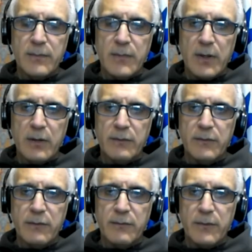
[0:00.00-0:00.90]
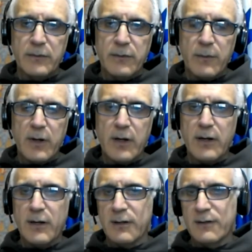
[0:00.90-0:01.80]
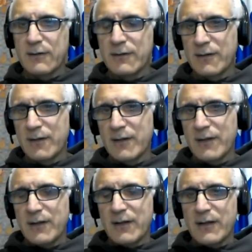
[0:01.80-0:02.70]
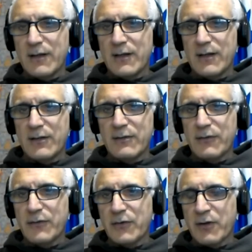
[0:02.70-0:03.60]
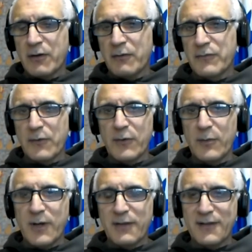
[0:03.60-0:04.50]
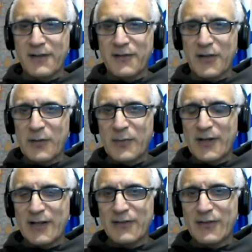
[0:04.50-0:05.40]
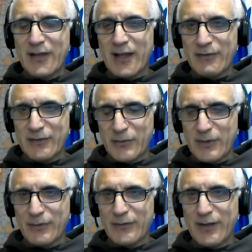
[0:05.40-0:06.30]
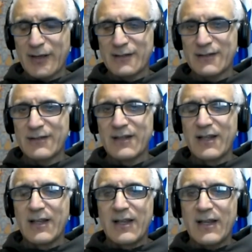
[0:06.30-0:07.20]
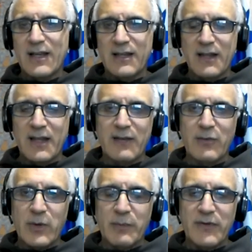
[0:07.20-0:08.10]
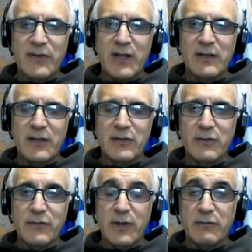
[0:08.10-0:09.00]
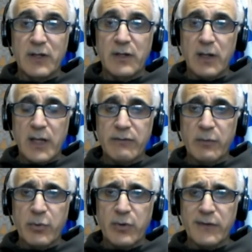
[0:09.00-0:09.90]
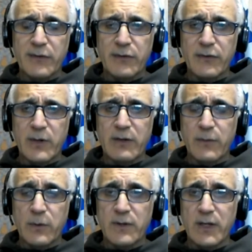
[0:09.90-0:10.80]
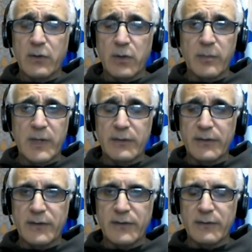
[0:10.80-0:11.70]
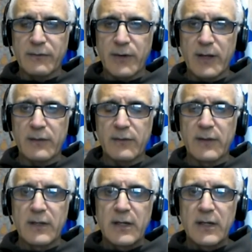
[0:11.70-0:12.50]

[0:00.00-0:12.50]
Observatoire Christianophobe, I think that's how you pronounce it. They have a Twitter site and they have a website, and they've done a lot of reporting since 2014 all about this in France.